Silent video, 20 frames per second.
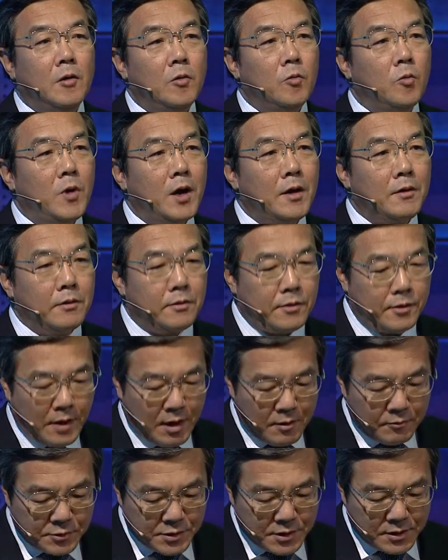
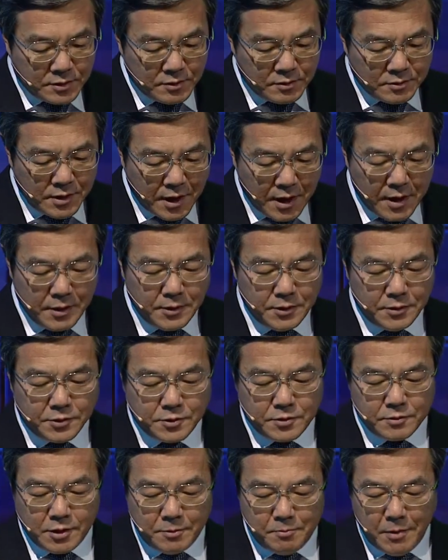1,000
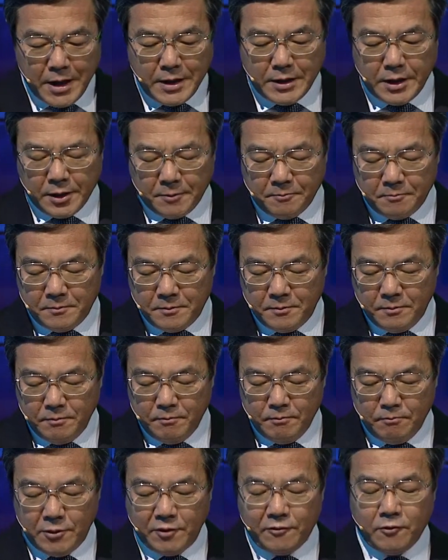days remaining
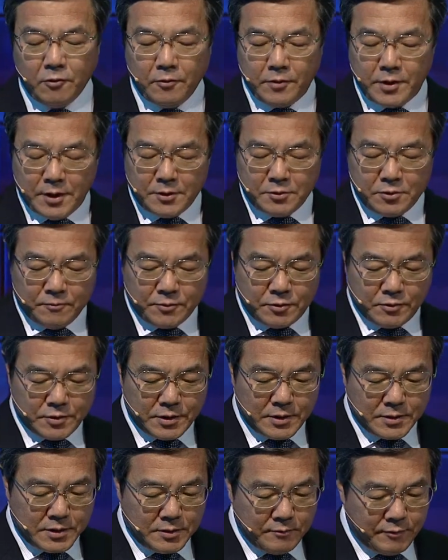before the end of
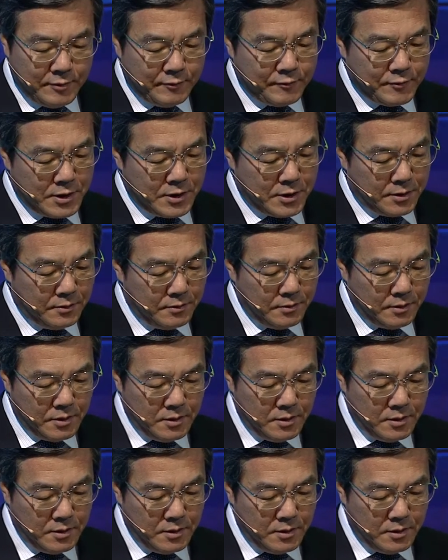2015.